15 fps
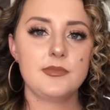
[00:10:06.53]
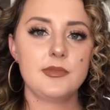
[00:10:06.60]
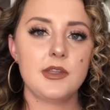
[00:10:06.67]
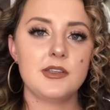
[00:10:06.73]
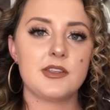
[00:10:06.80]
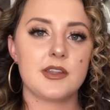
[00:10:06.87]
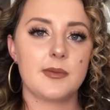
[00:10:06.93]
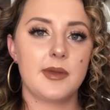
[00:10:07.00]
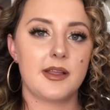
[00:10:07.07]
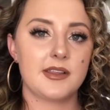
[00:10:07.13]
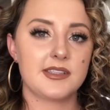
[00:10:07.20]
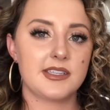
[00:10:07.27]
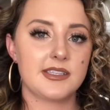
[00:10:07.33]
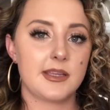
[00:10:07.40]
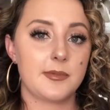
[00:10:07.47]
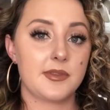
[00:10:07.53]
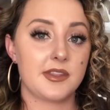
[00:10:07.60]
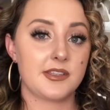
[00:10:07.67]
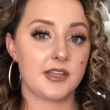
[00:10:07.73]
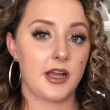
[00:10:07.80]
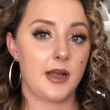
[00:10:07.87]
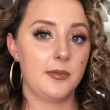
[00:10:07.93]
So the balance is up at the
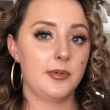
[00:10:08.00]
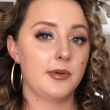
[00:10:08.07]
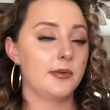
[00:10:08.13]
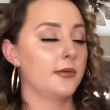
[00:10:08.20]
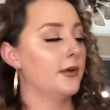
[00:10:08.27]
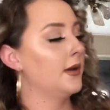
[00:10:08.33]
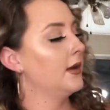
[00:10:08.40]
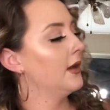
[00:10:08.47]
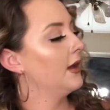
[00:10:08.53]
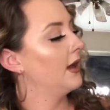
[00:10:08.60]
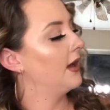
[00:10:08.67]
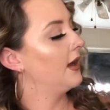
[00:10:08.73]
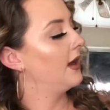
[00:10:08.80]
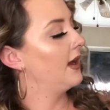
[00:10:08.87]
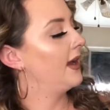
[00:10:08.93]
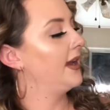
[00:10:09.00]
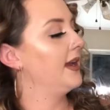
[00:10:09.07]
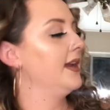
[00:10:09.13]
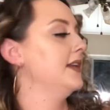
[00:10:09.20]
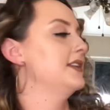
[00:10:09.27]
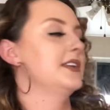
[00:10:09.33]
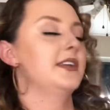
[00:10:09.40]
top.
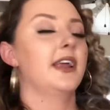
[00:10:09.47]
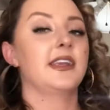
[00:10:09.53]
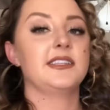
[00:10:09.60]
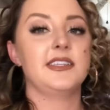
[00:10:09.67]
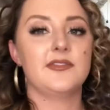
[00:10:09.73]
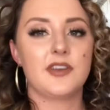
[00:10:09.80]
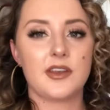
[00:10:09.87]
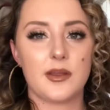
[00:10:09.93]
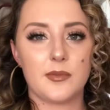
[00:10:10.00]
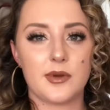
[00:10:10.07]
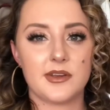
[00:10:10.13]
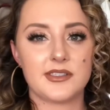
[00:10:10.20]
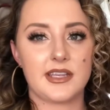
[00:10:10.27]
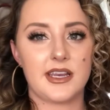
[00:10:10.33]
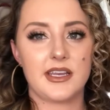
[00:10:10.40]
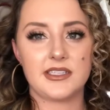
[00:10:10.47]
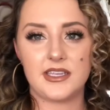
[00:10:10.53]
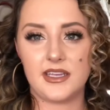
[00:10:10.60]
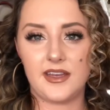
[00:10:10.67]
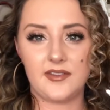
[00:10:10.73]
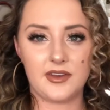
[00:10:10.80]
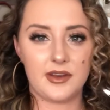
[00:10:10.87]
I did nice even numbers, and I did
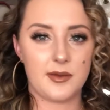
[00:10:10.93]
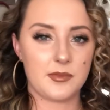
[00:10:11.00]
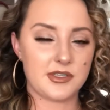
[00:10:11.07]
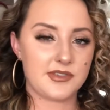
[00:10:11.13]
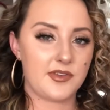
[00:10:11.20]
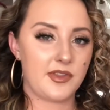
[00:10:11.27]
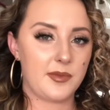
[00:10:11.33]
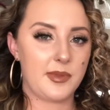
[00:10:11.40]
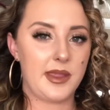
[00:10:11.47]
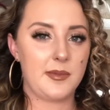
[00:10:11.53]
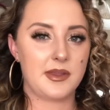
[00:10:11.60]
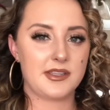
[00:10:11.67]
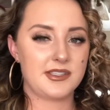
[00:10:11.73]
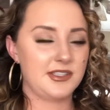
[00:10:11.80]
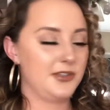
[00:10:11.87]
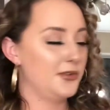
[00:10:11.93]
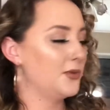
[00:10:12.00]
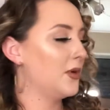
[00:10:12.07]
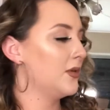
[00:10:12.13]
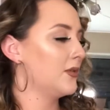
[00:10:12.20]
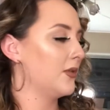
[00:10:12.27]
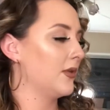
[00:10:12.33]
even numbers for the payments. You
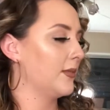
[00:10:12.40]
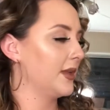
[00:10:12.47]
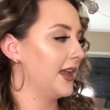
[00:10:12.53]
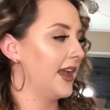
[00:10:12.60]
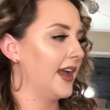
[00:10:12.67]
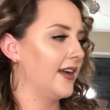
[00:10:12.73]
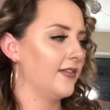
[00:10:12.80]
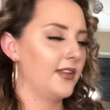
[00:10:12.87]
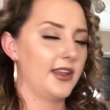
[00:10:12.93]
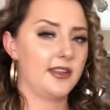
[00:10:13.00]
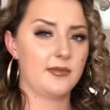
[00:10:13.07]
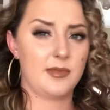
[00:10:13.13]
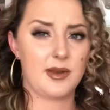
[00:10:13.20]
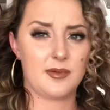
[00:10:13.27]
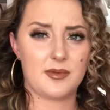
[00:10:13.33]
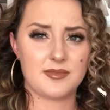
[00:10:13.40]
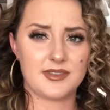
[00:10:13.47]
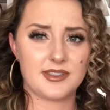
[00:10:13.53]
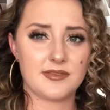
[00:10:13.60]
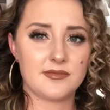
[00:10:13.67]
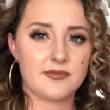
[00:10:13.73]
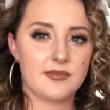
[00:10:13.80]
won't normally have like
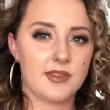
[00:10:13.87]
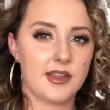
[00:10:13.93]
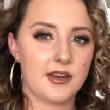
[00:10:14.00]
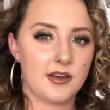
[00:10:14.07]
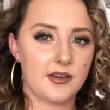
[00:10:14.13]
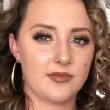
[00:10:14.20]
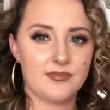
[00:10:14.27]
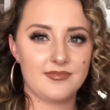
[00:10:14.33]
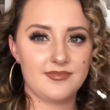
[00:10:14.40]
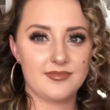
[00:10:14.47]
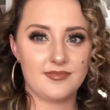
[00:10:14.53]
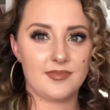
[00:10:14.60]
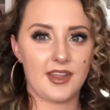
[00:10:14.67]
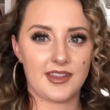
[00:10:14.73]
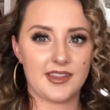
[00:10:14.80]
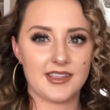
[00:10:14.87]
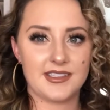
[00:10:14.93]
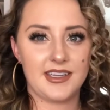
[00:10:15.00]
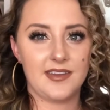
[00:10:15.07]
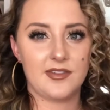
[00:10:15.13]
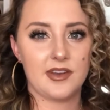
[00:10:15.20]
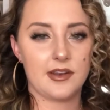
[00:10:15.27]
minimums that are like this
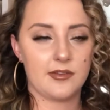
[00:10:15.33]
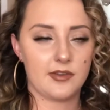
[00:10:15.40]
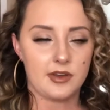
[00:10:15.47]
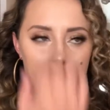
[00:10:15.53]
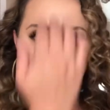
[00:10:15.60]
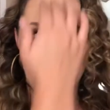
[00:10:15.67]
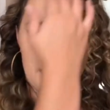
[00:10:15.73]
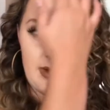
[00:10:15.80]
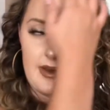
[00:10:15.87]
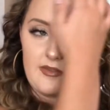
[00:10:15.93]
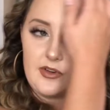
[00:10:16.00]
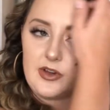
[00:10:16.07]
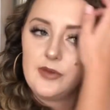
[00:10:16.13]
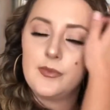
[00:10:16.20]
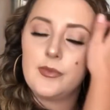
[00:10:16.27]
even of a number or whatever,